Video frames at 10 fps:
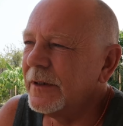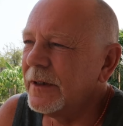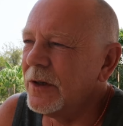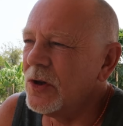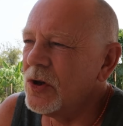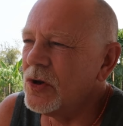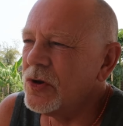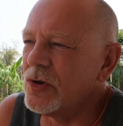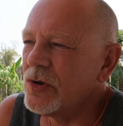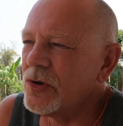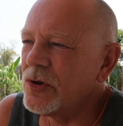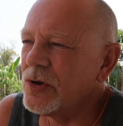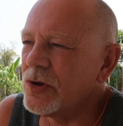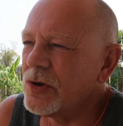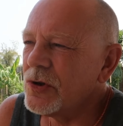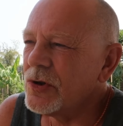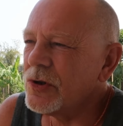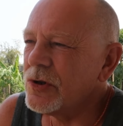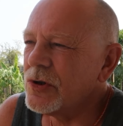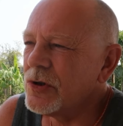[no speech]